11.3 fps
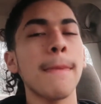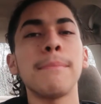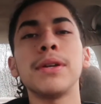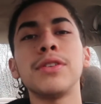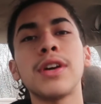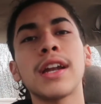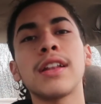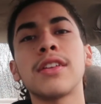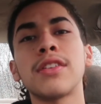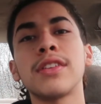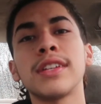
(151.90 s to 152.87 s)
But you gotta
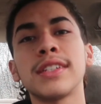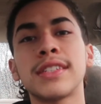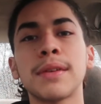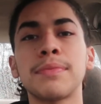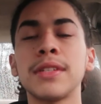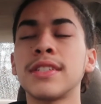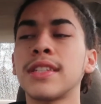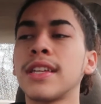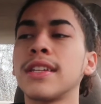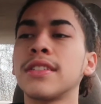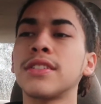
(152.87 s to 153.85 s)
learn to accept these
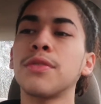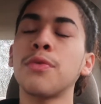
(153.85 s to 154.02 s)
things.